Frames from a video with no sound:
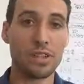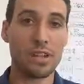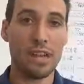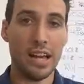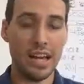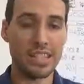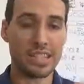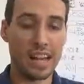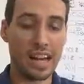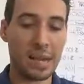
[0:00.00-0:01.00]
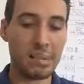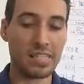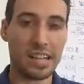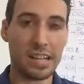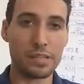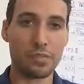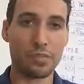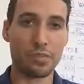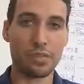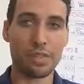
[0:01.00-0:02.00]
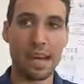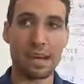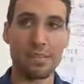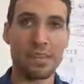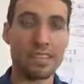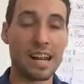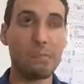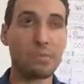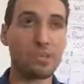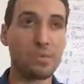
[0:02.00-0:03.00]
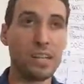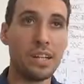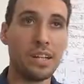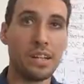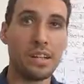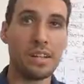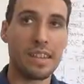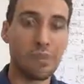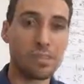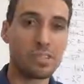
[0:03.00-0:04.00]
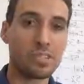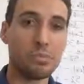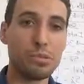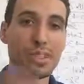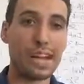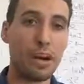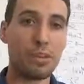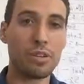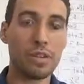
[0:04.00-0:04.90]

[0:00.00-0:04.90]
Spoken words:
And the time it takes for that, the time between that person moving out